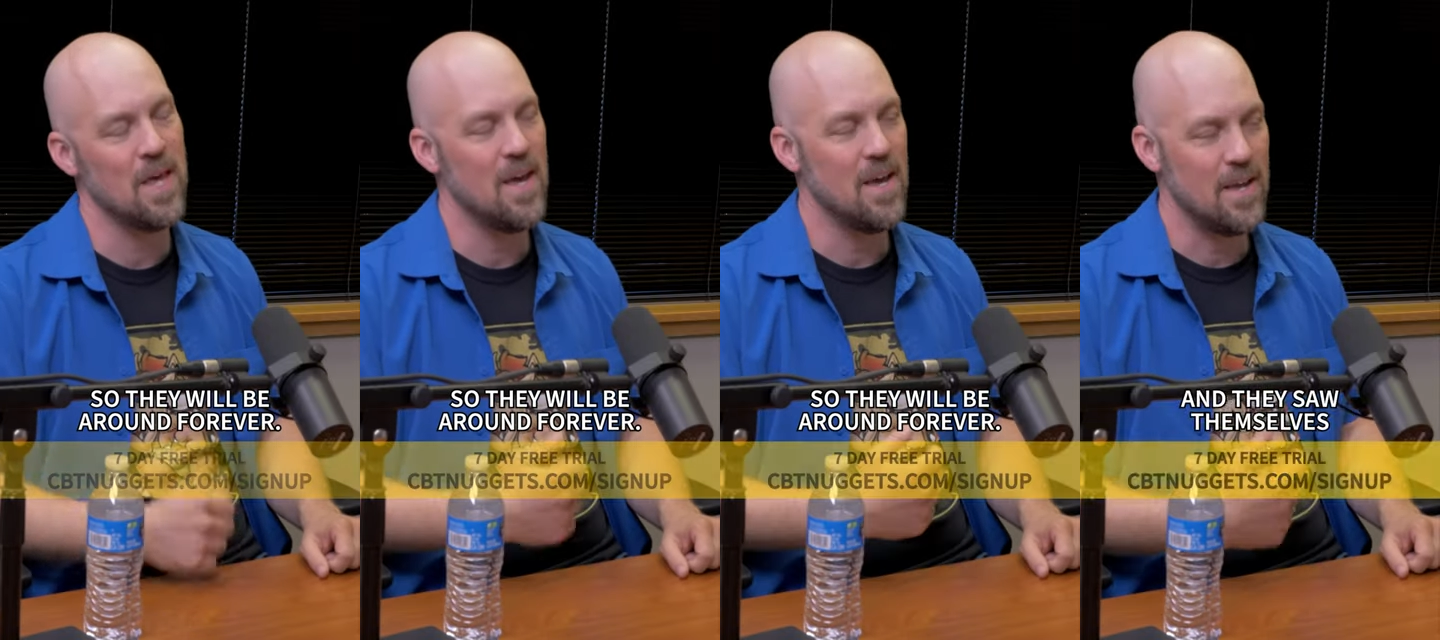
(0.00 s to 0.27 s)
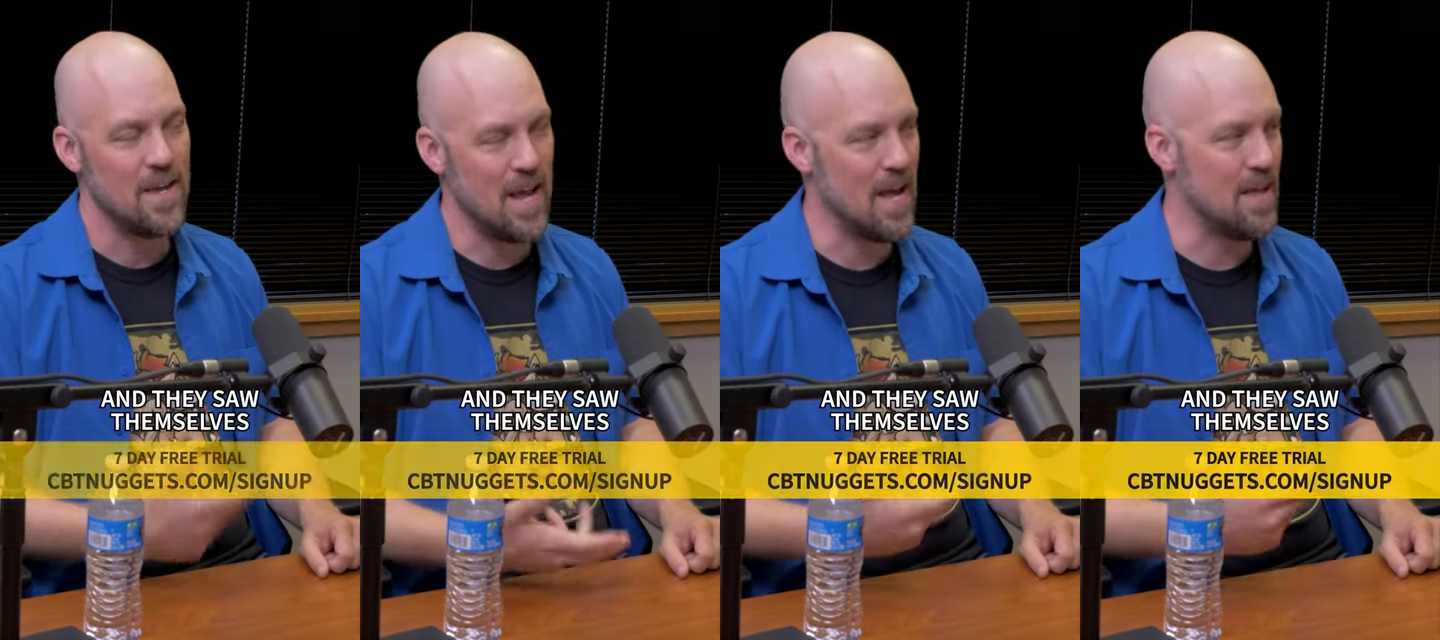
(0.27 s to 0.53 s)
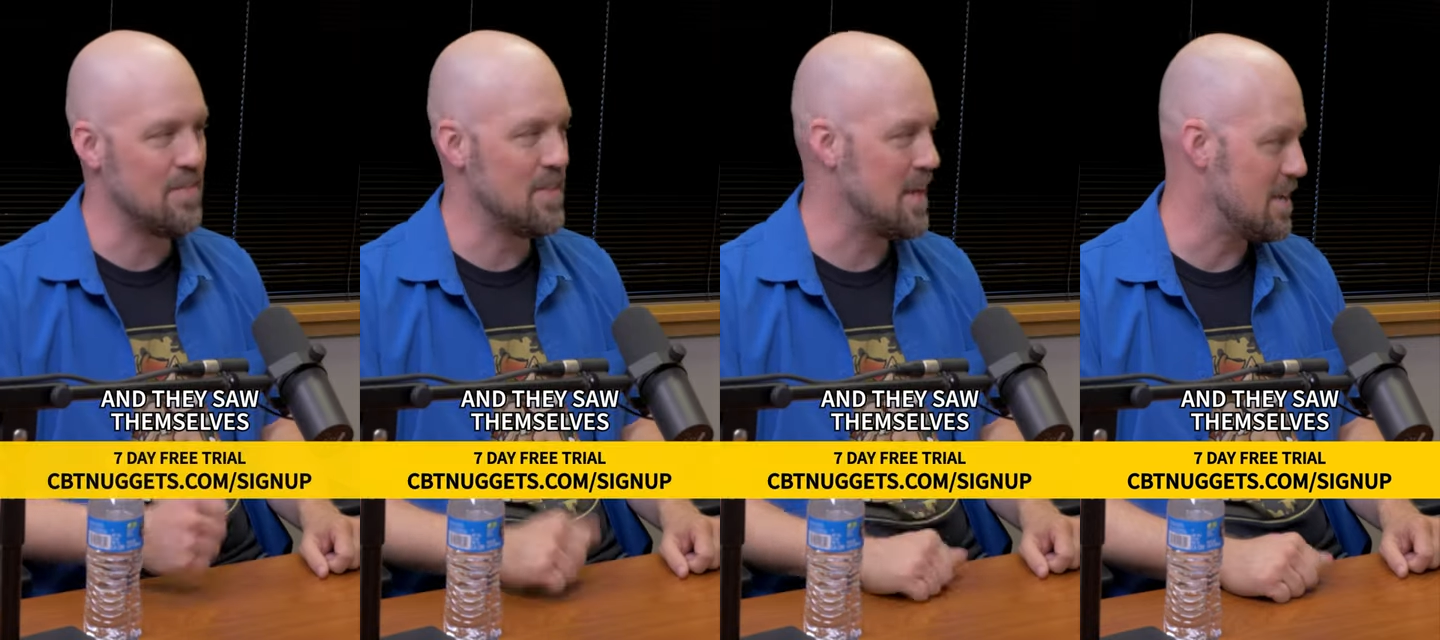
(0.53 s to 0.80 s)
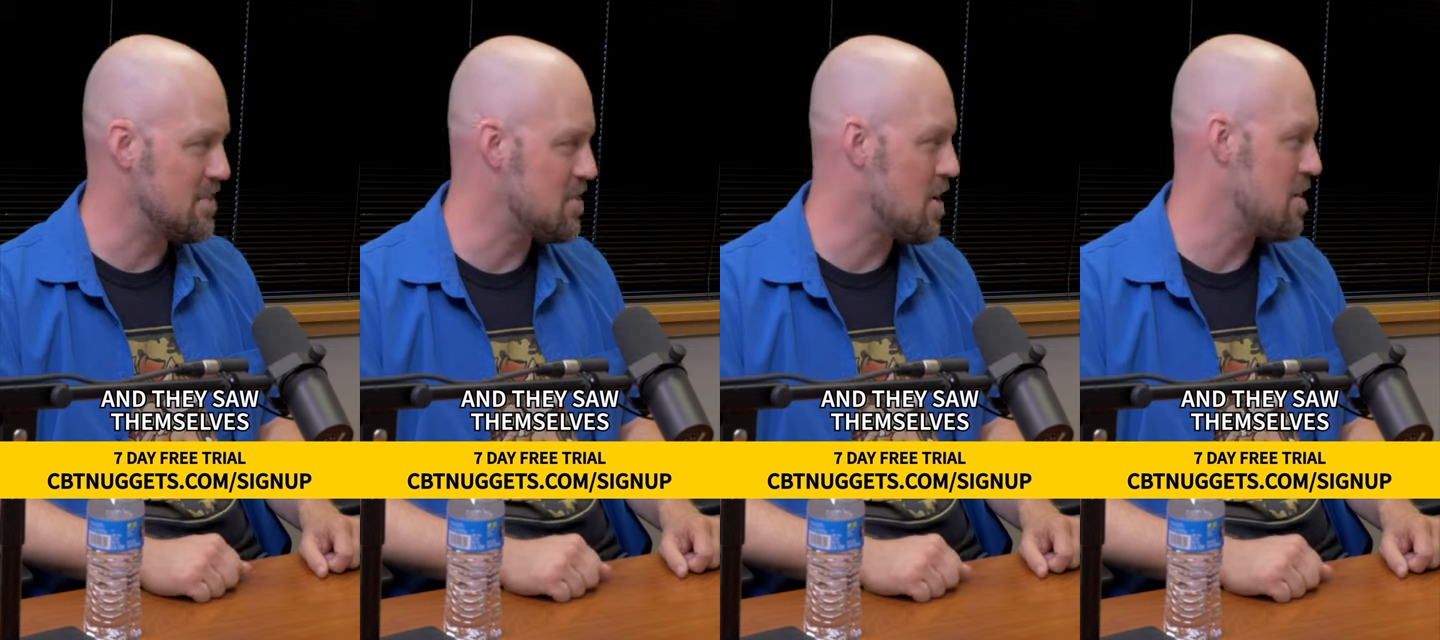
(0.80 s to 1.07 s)
Yeah and
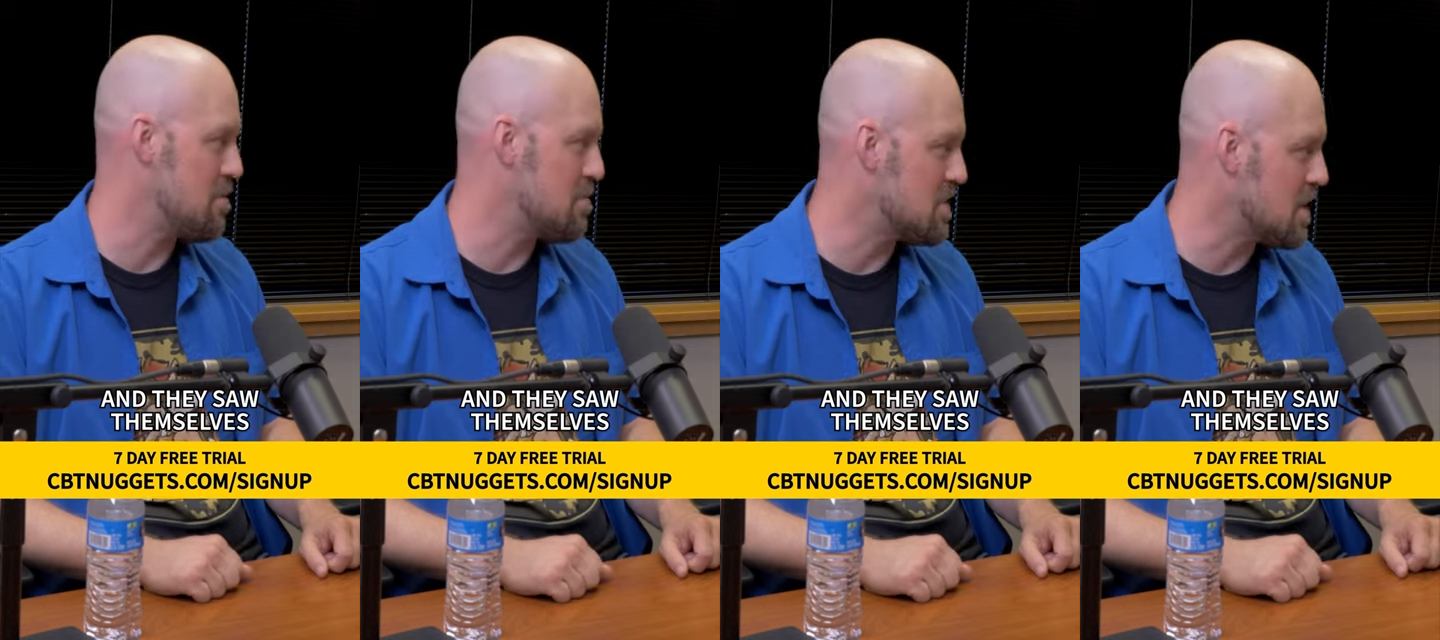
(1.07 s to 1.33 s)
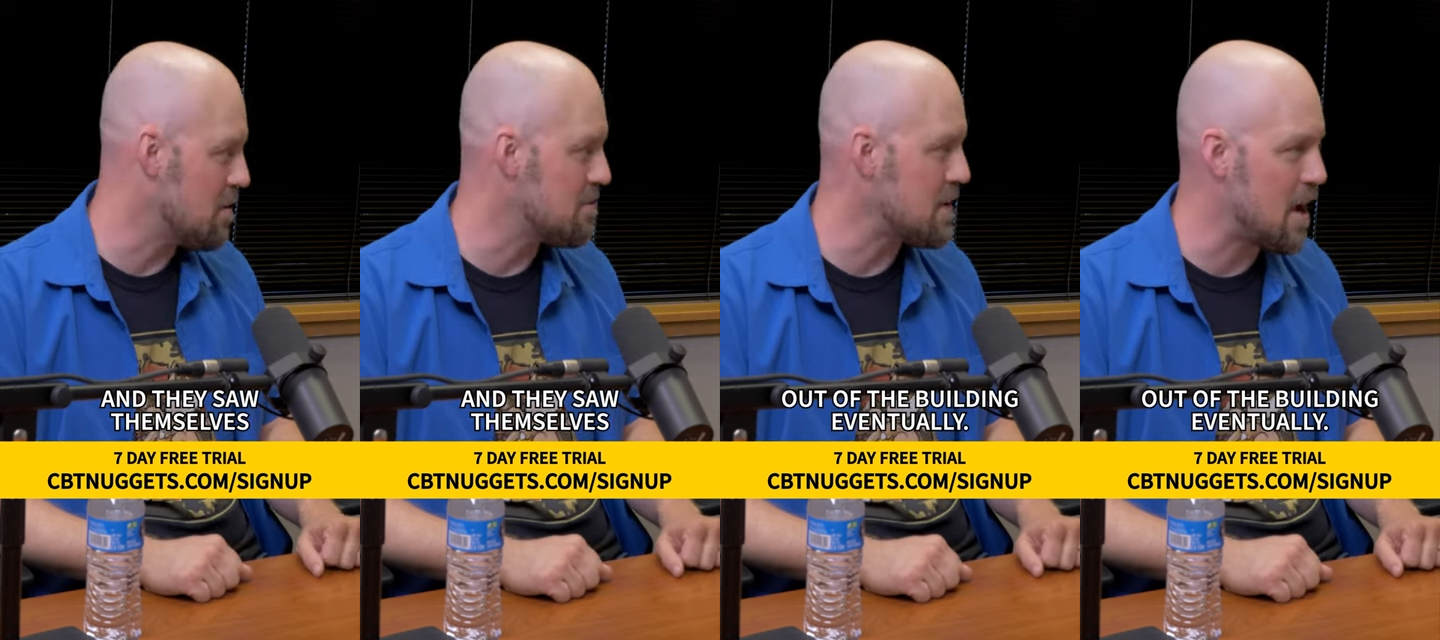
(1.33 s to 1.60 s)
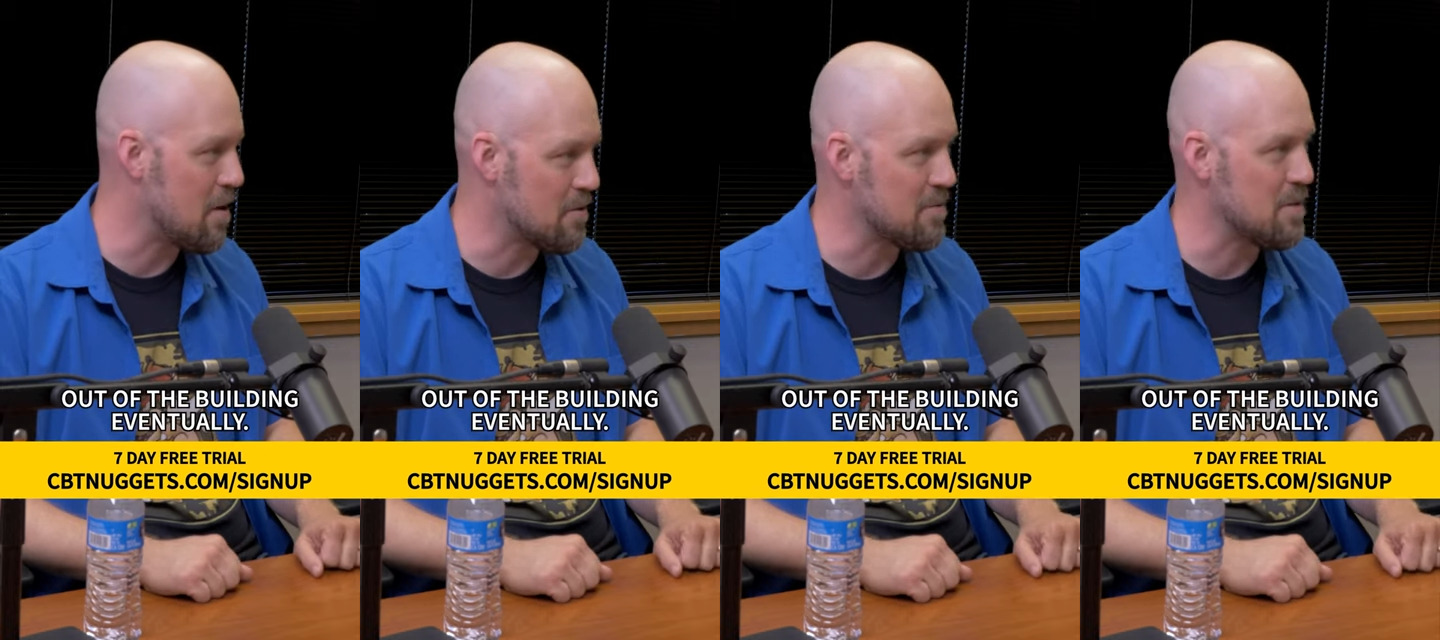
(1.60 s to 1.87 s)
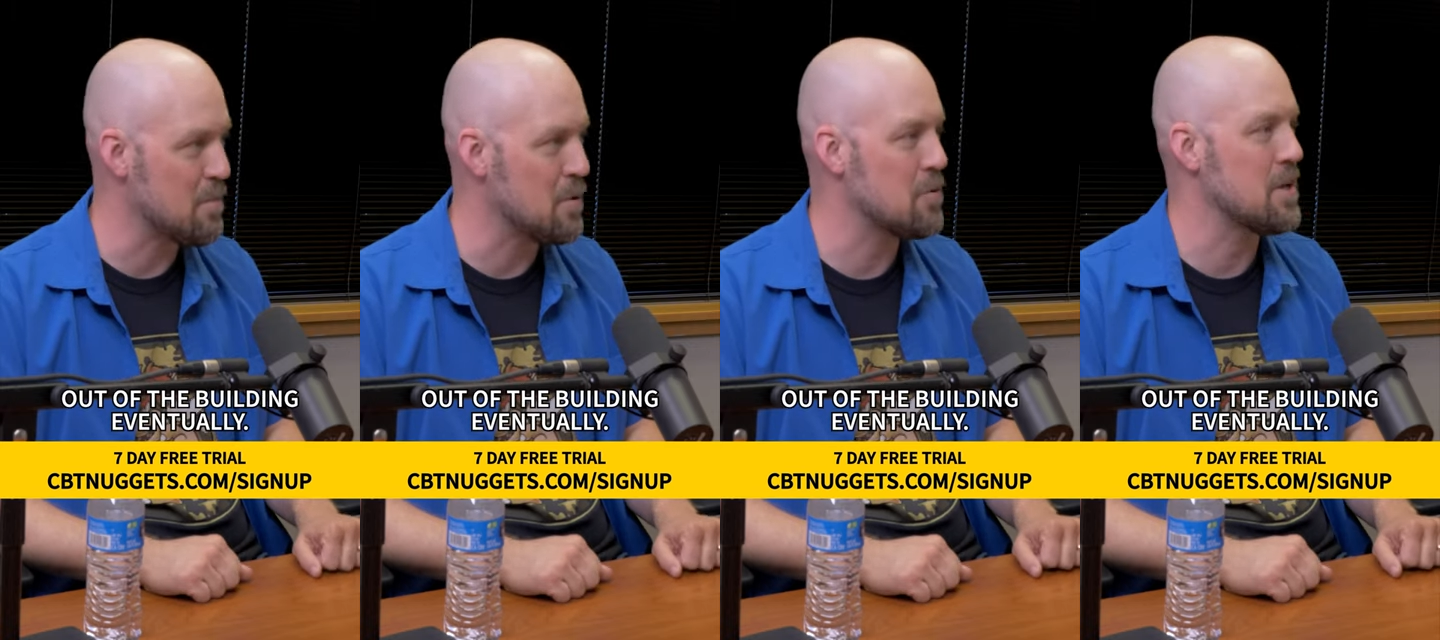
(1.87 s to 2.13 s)
they saw themselves out of
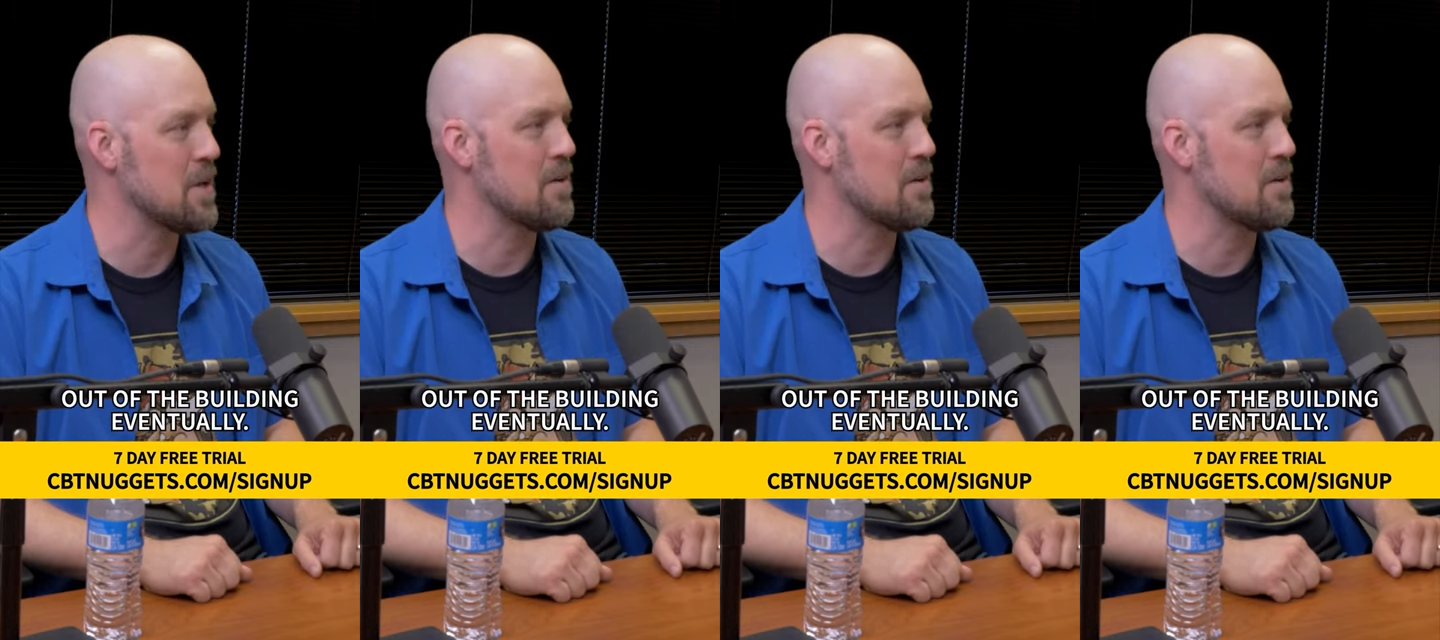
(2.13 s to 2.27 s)
the building